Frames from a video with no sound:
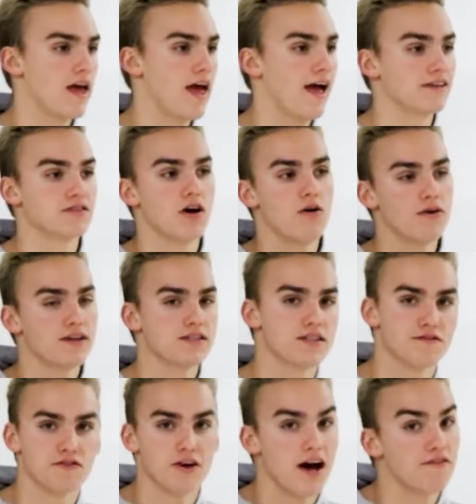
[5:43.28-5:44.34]
As always,
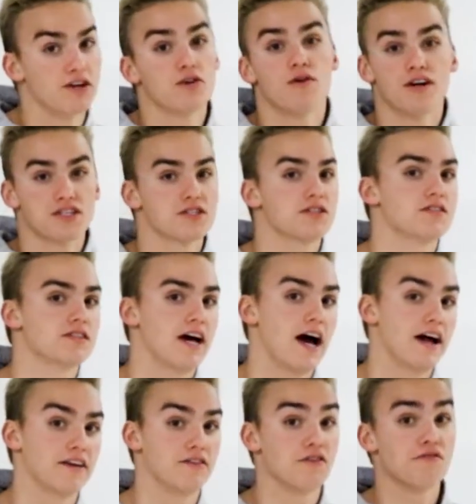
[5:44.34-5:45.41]
if you have any questions on
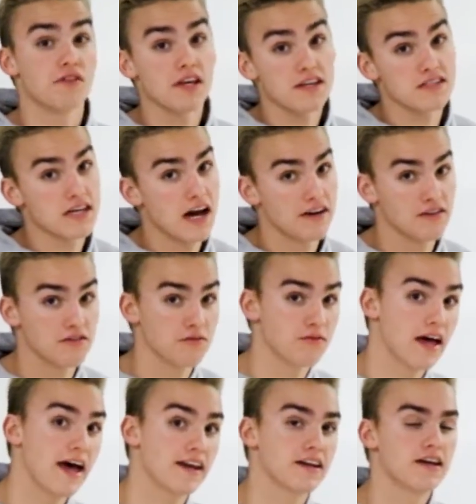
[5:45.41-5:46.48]
how to do this, how to do
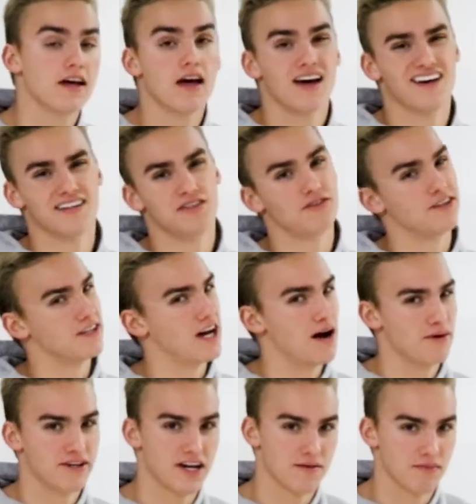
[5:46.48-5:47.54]
that, you can
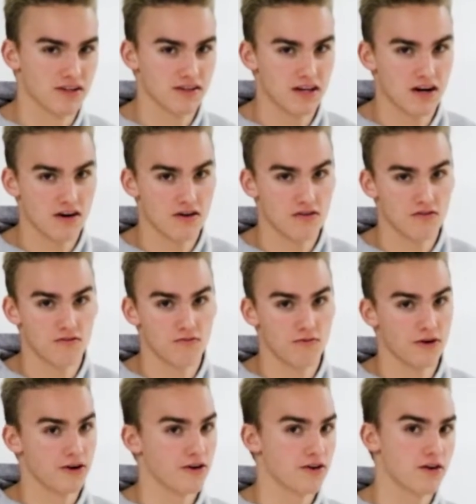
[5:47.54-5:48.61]
comment down below.
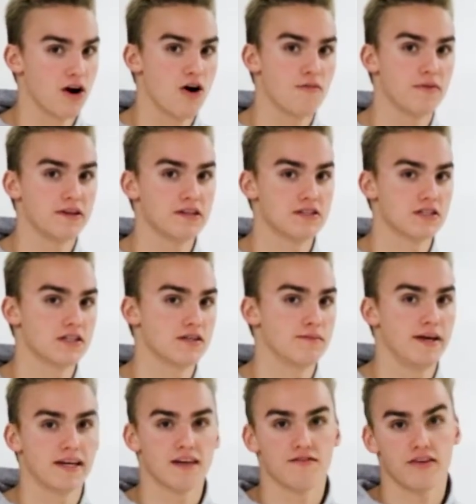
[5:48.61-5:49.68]
We're open to
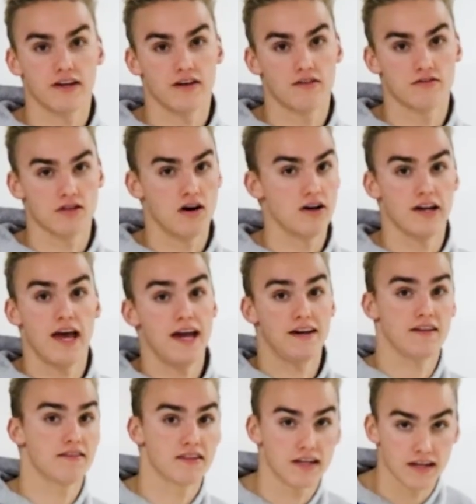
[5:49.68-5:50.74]
making videos on
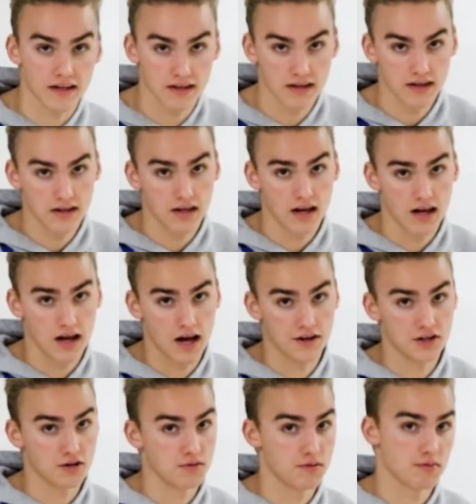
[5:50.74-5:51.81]
anything
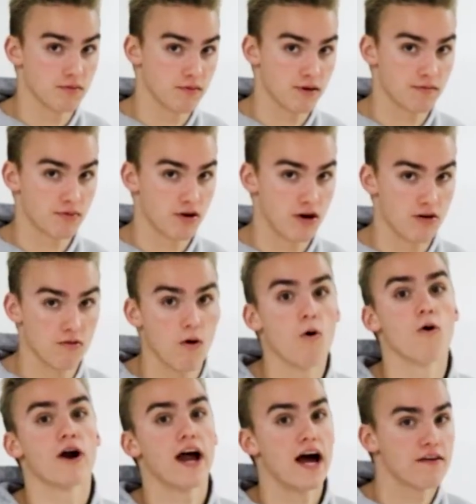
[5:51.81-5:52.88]
Adobe Premiere Pro
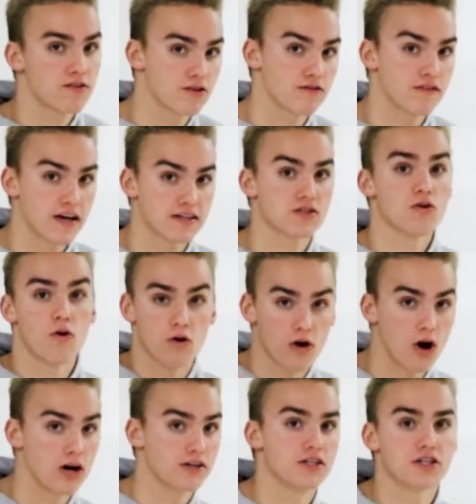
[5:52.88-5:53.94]
or After Effects
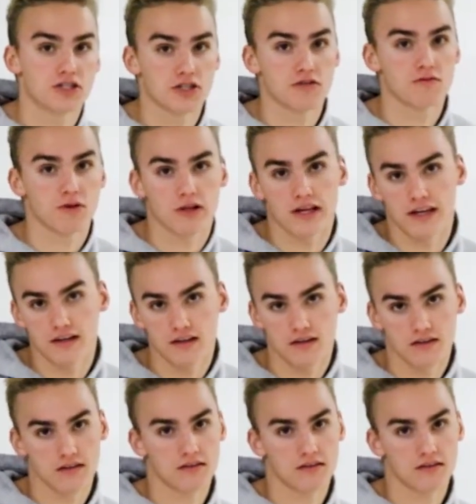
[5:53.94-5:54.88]
or Audition related.